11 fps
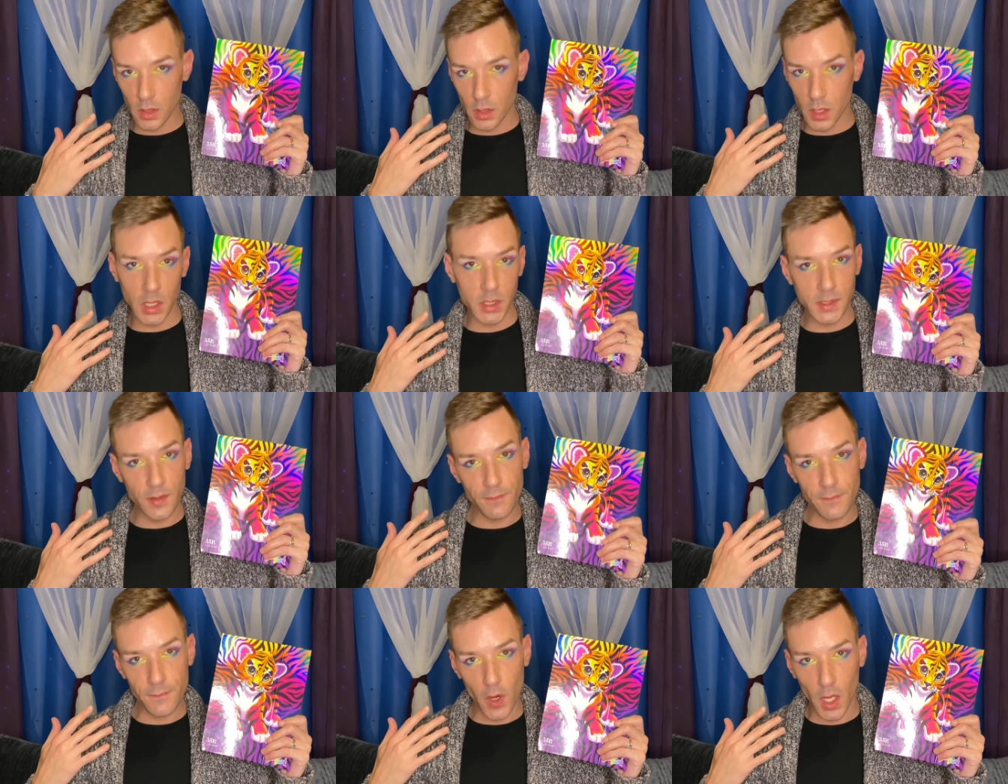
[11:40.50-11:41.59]
Lisa
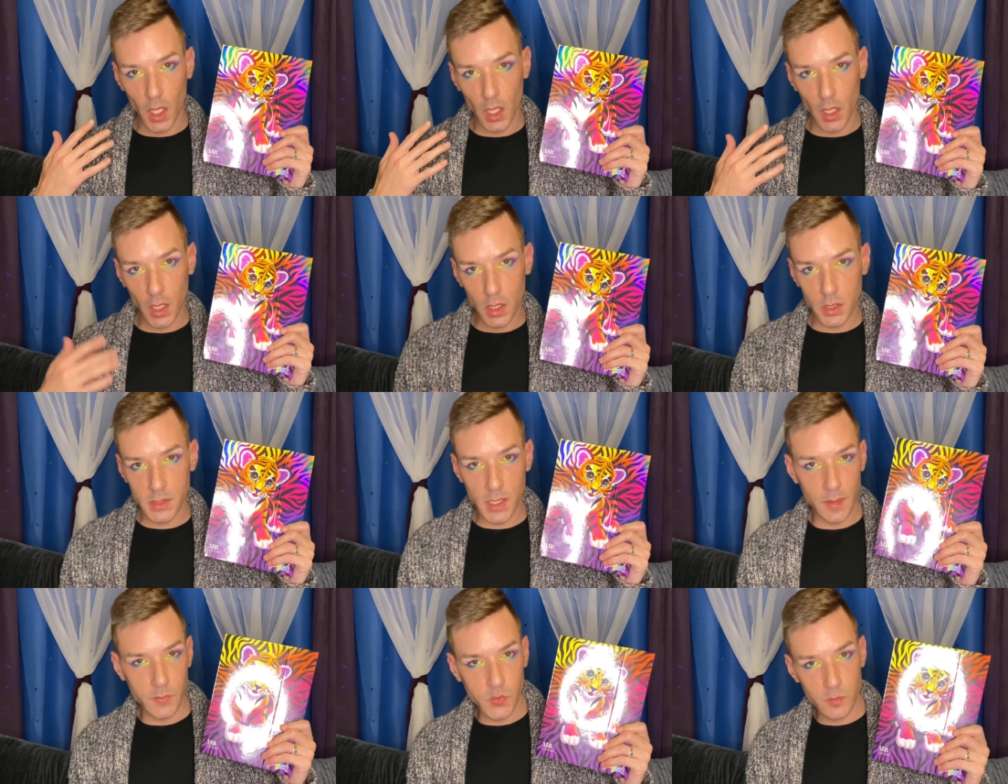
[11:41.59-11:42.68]
Frank
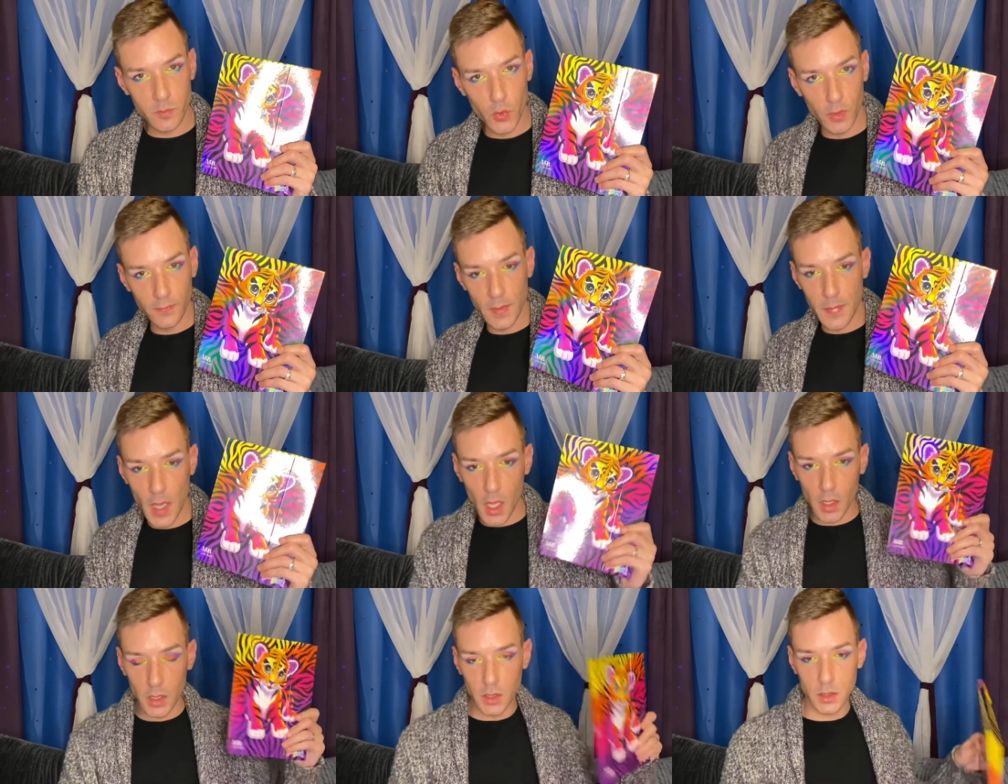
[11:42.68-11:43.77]
times Morphe
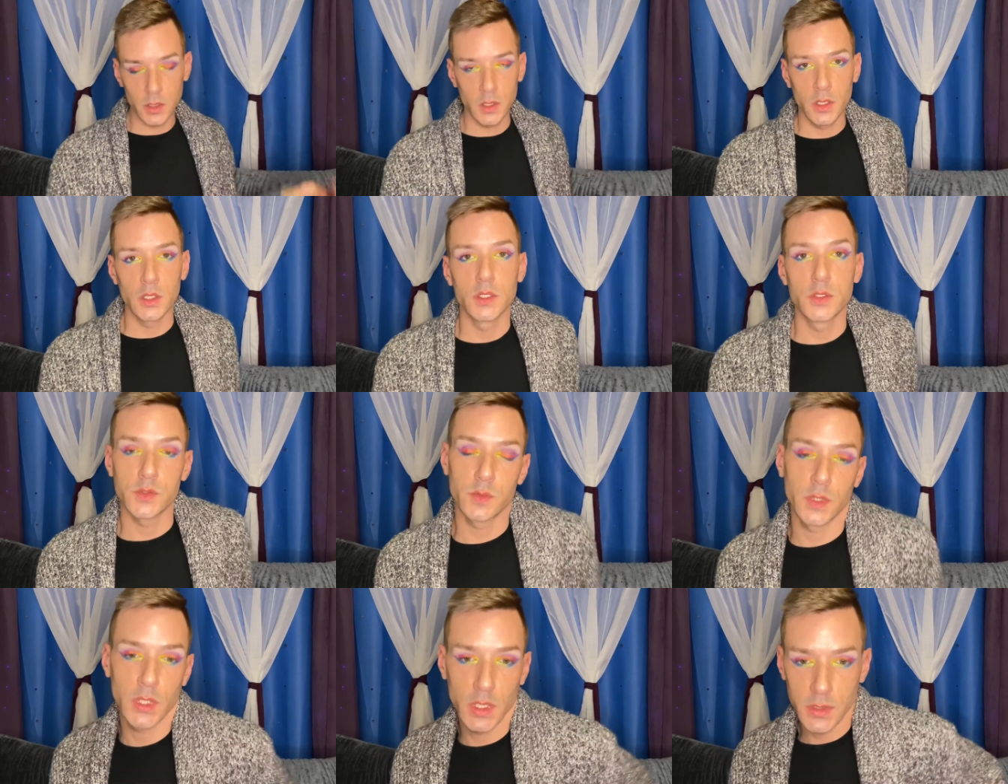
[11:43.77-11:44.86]
palette. It's really
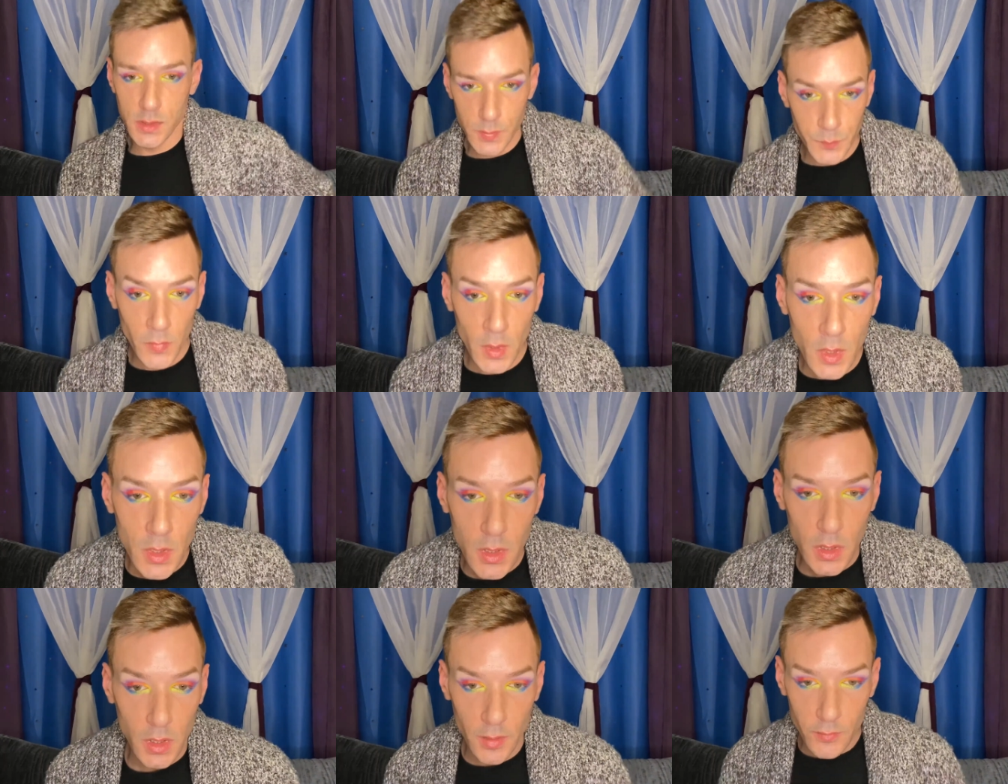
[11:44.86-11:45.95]
nice.
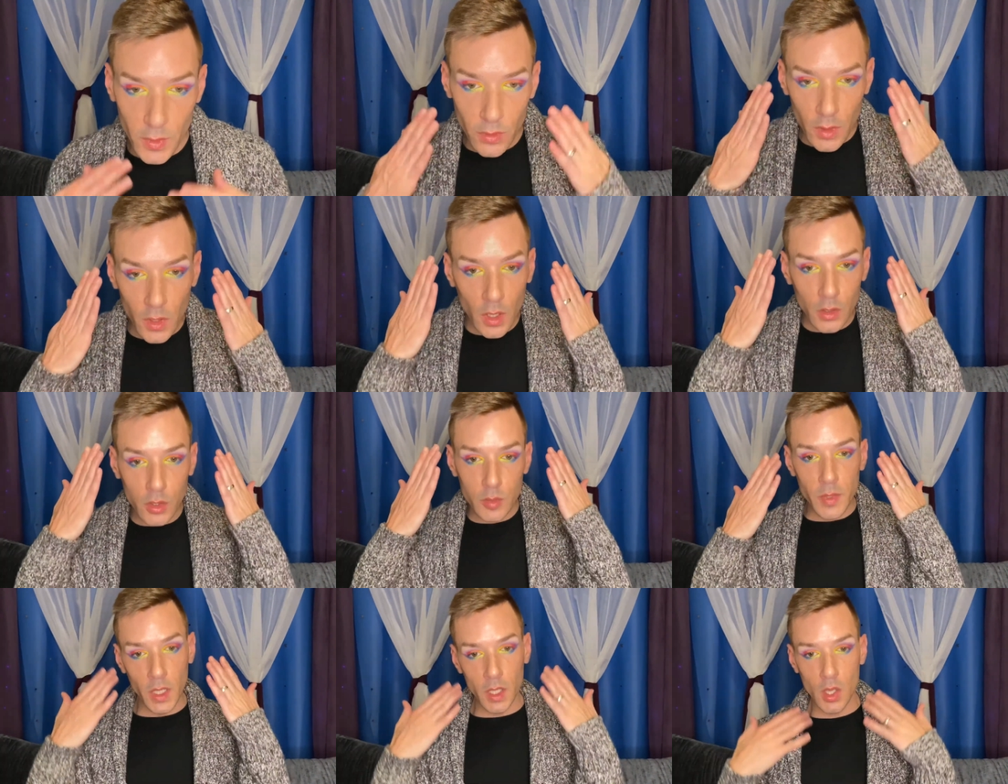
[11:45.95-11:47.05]
Loving the color
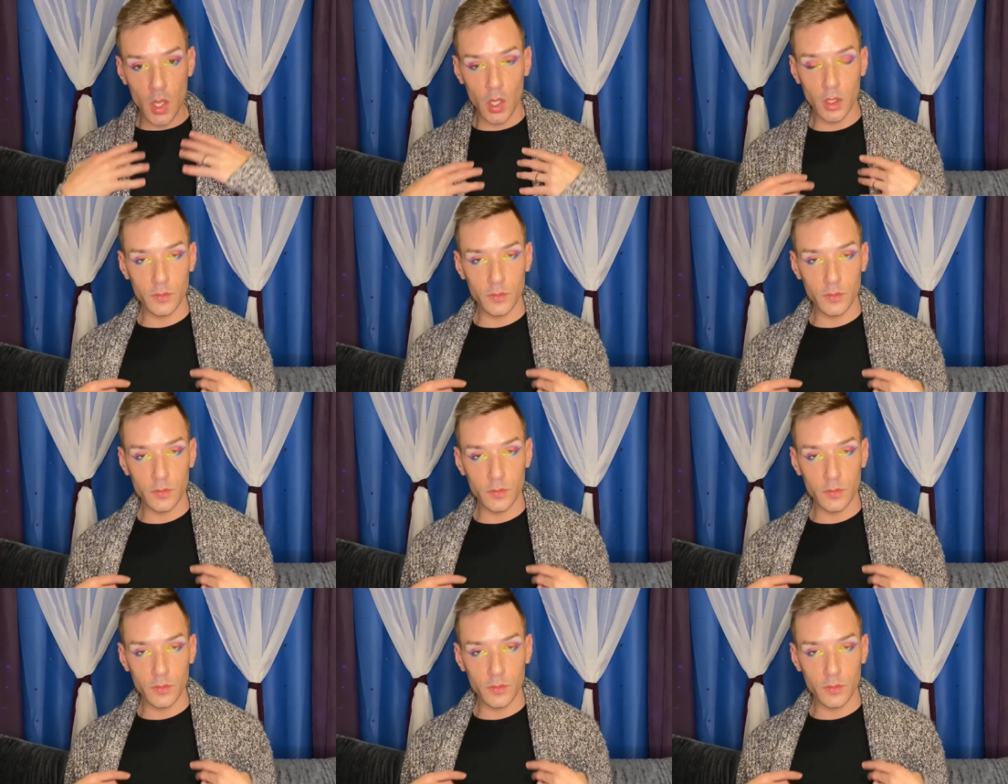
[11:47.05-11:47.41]
payoff.